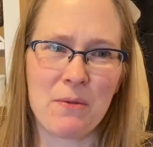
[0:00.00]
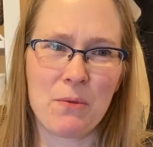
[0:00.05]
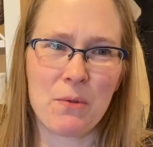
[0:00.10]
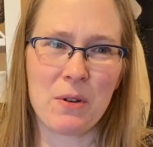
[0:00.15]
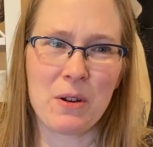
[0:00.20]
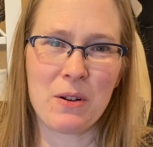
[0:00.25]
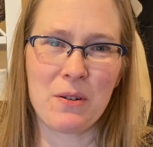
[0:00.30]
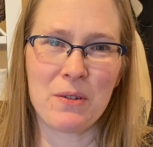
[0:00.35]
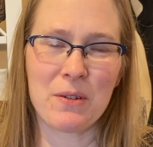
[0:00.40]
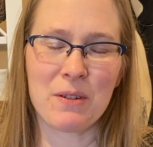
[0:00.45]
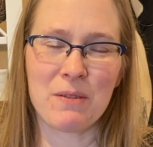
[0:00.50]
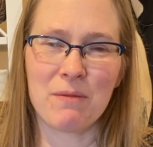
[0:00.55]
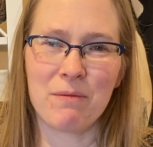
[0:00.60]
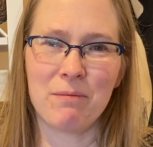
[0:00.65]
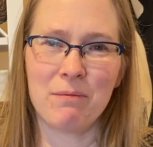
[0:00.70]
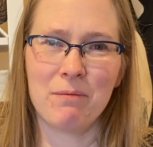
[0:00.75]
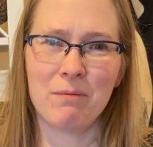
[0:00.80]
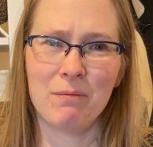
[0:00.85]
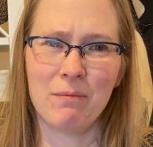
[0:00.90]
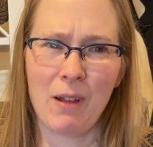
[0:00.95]
4 years of
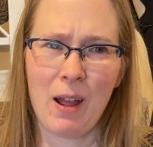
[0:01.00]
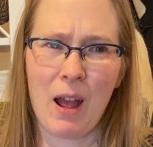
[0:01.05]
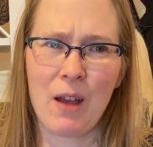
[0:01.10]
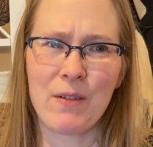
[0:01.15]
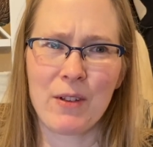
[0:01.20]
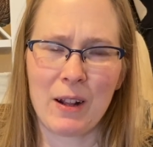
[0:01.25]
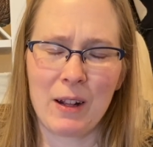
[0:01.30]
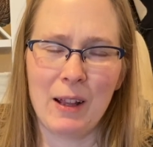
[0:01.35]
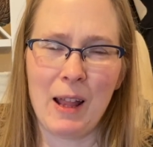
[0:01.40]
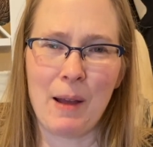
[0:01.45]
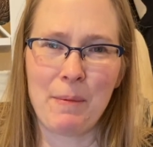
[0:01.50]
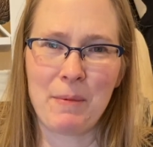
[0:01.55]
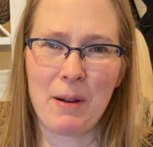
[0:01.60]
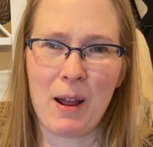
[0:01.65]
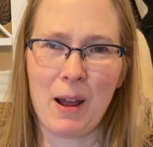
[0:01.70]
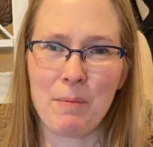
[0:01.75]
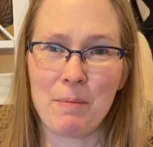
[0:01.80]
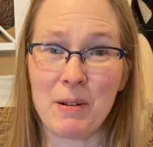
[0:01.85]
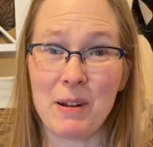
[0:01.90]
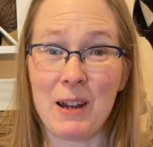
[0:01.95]
having a
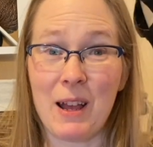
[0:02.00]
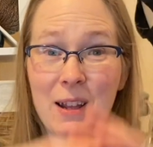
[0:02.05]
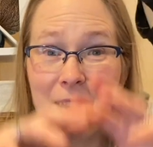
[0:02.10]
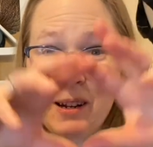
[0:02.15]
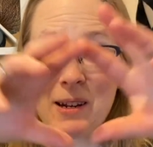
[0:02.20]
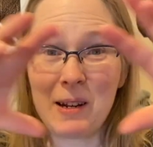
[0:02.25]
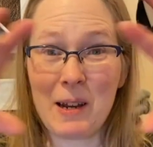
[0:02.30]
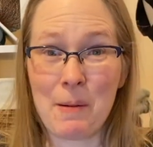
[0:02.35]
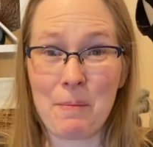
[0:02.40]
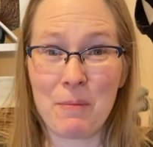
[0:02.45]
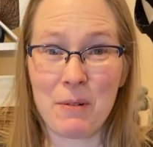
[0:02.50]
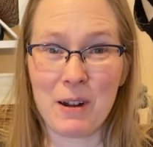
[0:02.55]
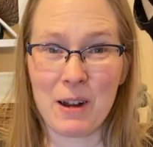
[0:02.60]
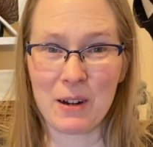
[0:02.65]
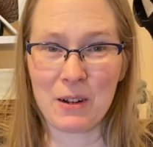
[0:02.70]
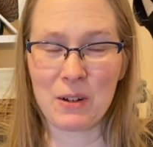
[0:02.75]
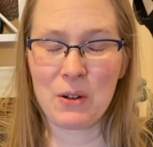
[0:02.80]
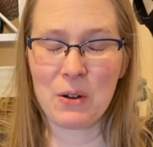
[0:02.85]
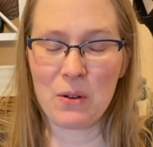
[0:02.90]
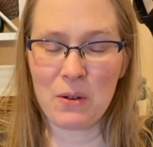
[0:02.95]
laptop and not a separate
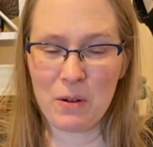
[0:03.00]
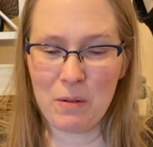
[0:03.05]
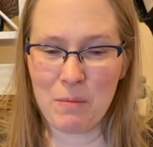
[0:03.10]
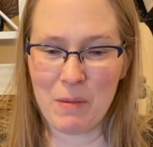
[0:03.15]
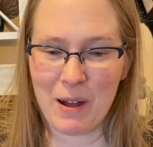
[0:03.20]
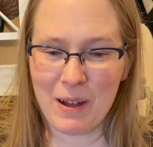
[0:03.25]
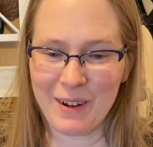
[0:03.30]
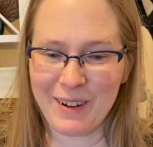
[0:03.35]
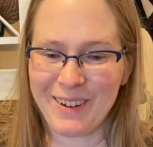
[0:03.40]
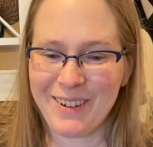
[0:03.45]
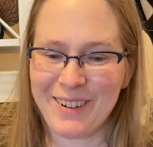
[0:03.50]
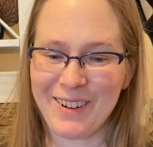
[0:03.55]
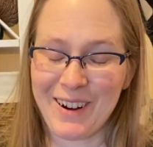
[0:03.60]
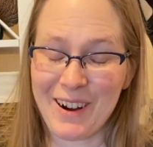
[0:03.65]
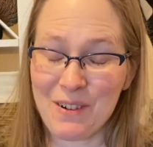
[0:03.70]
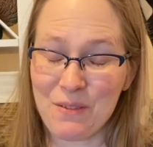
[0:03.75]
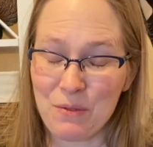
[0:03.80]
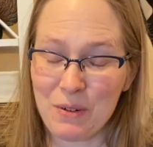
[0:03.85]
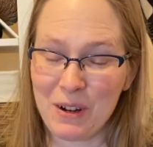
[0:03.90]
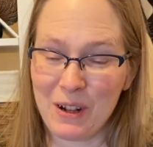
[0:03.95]
external monitor,
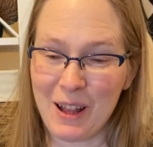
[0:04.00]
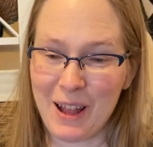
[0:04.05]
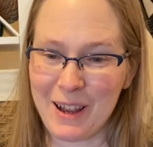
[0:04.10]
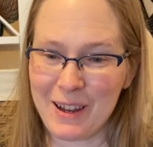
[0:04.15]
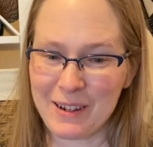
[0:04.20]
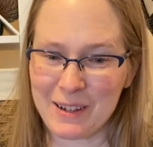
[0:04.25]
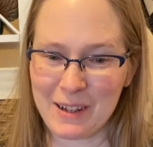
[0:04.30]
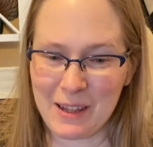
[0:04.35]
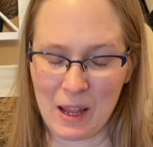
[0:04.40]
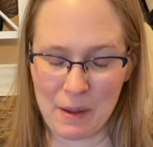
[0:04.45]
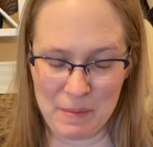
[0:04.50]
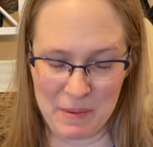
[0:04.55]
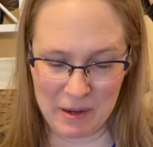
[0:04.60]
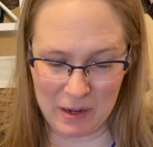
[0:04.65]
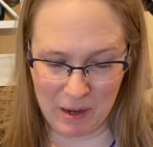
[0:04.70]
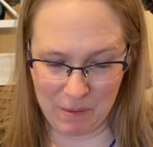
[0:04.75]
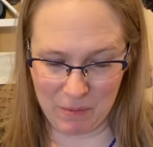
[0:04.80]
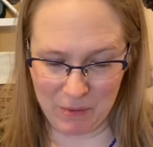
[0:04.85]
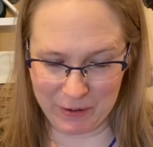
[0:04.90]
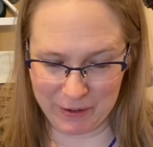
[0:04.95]
I realized that
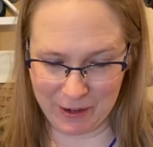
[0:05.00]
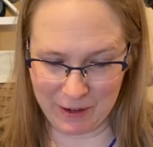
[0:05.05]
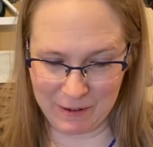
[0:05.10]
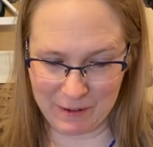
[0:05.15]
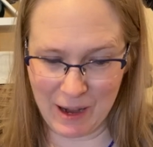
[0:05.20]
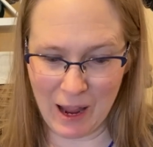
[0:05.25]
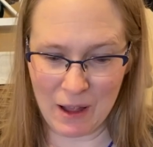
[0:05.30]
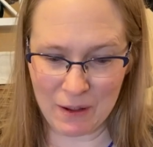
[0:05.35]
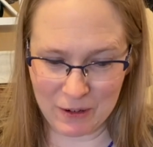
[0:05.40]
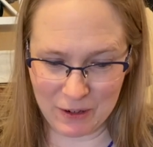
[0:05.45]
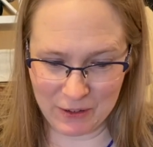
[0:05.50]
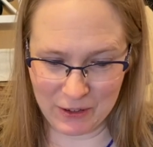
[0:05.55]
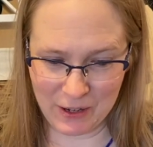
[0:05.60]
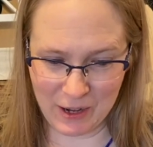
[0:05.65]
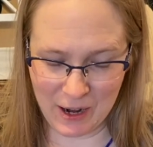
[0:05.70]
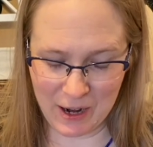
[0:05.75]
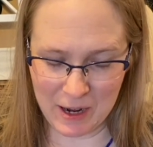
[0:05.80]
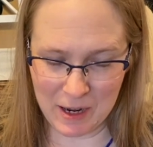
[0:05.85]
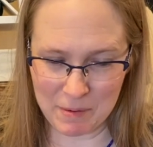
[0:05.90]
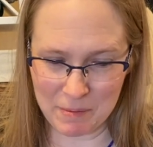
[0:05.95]
means I'm looking down all the
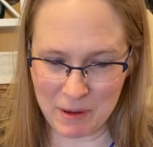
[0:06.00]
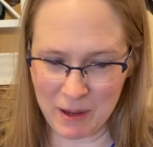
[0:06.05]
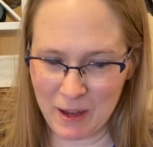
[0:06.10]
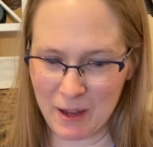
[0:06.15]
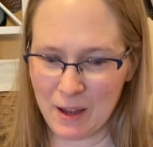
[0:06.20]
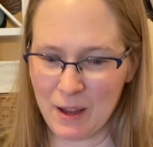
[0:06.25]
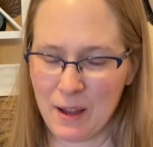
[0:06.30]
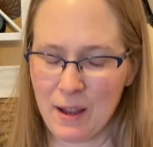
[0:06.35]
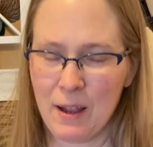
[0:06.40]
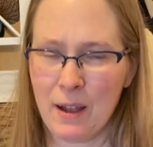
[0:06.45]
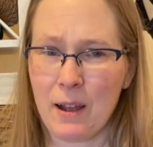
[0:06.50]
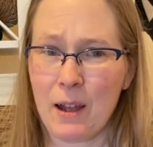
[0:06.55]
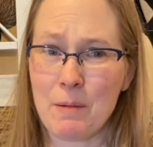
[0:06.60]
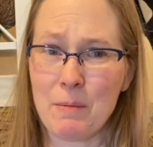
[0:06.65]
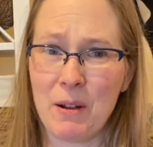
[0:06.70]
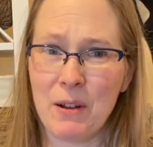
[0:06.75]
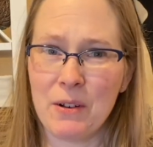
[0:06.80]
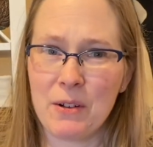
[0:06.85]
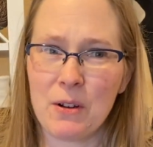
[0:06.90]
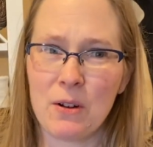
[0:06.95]
time.
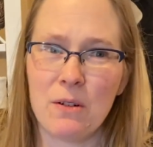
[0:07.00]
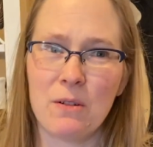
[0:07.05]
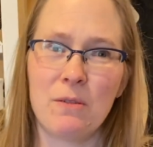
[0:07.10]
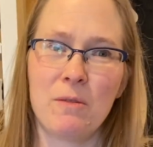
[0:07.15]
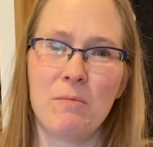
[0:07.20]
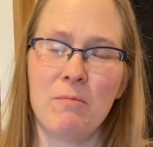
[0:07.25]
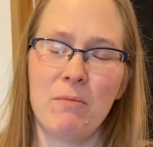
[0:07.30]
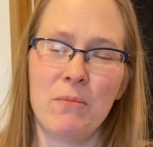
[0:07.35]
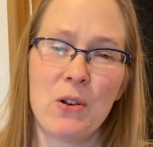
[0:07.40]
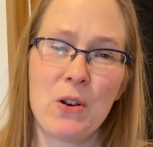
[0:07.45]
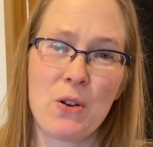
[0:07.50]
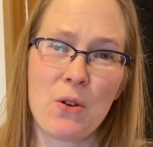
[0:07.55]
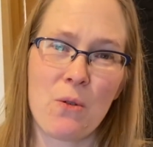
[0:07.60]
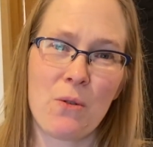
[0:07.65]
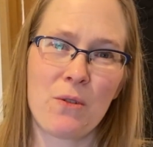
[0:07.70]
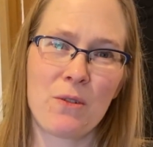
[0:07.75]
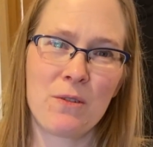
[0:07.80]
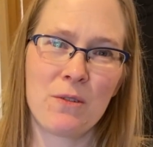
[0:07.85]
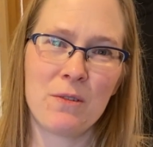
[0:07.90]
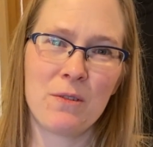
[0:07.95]
I'm also
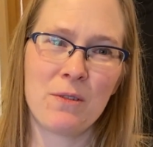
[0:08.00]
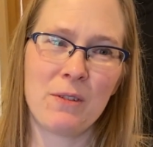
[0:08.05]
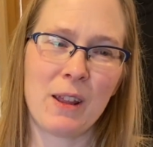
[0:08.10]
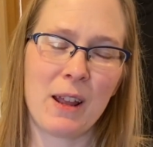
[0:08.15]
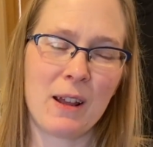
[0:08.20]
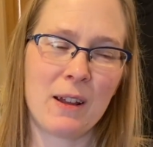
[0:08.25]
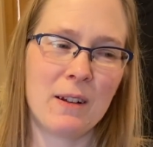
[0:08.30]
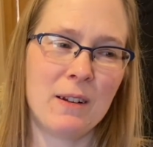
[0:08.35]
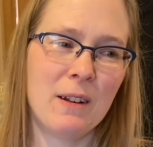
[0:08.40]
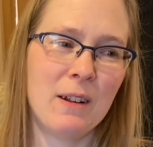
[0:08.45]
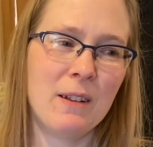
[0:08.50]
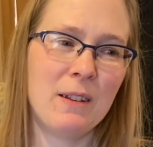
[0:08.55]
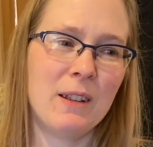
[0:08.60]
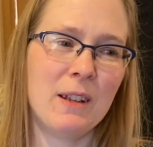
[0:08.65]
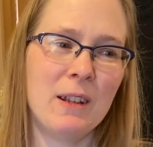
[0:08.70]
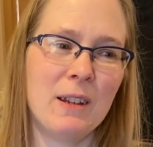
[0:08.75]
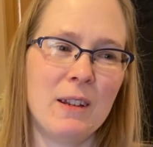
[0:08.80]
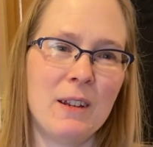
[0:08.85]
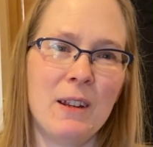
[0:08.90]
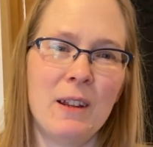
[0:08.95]
shorter than
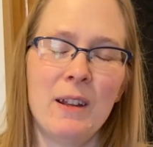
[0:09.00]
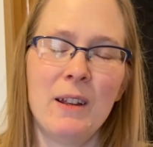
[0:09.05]
the